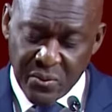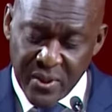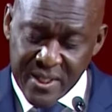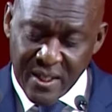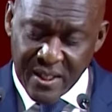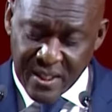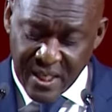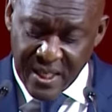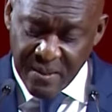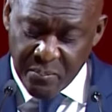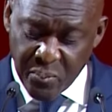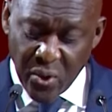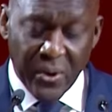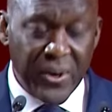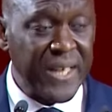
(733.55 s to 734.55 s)
recently
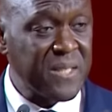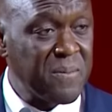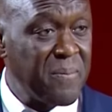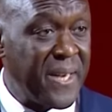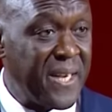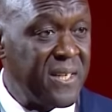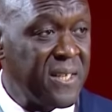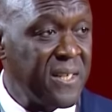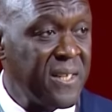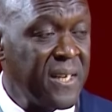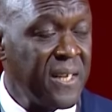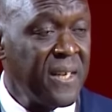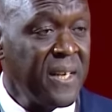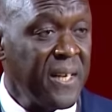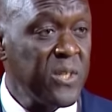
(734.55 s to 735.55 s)
progress
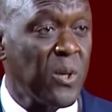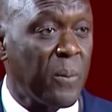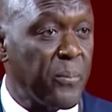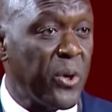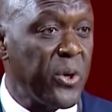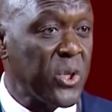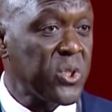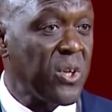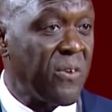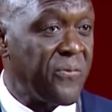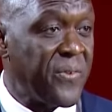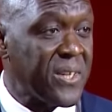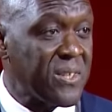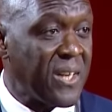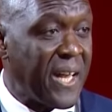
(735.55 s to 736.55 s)
made in the production of
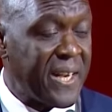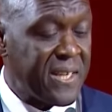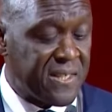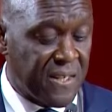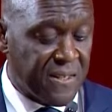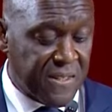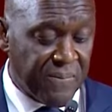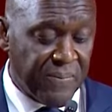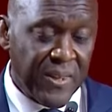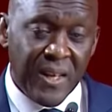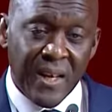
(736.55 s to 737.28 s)
fertilizers.